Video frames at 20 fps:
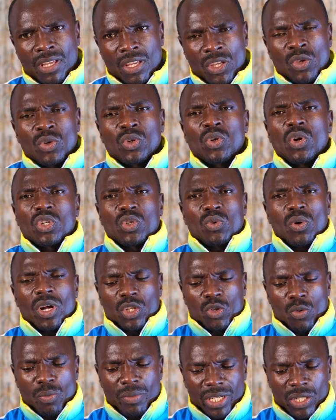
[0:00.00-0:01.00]
You don't
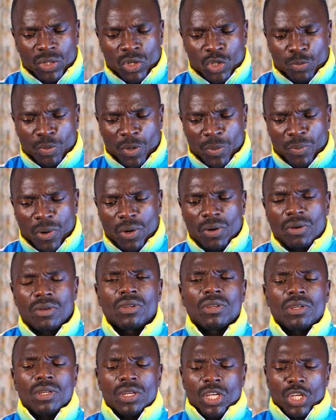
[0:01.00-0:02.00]
want to meet those people.
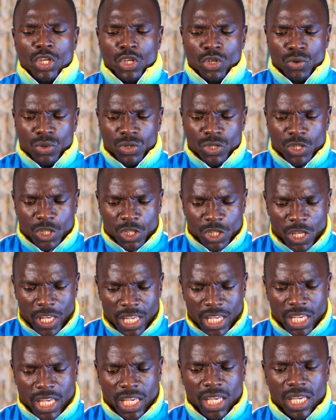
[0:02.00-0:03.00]
You
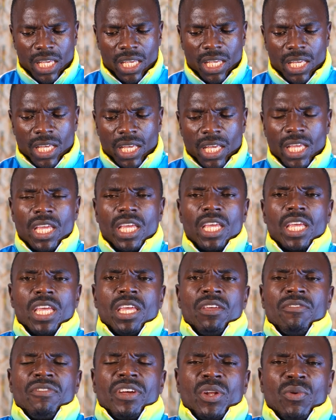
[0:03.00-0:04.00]
think,
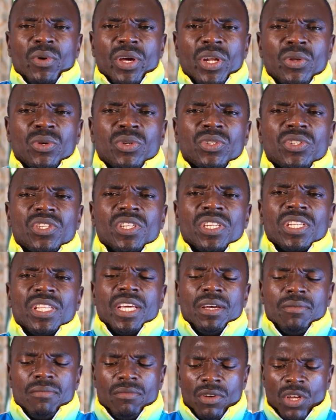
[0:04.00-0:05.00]
even when you see
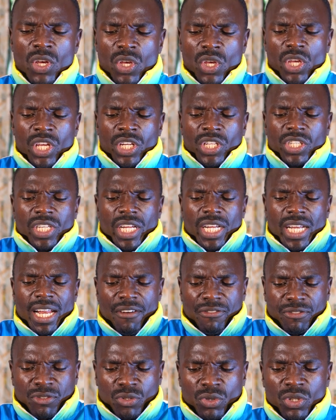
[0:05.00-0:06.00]
them, it's
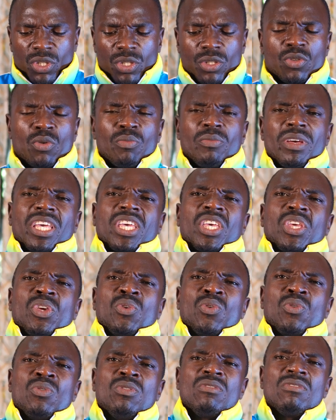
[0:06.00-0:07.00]
enough to, to make
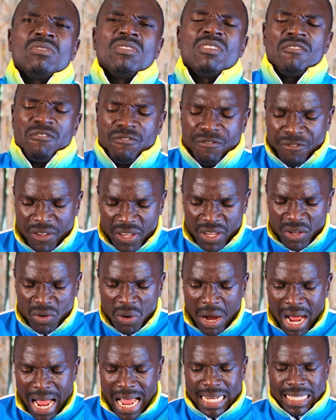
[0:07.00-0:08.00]
you feel
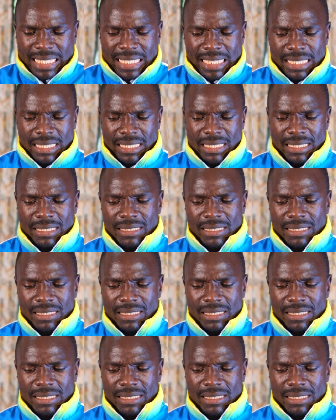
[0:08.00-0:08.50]
hurt.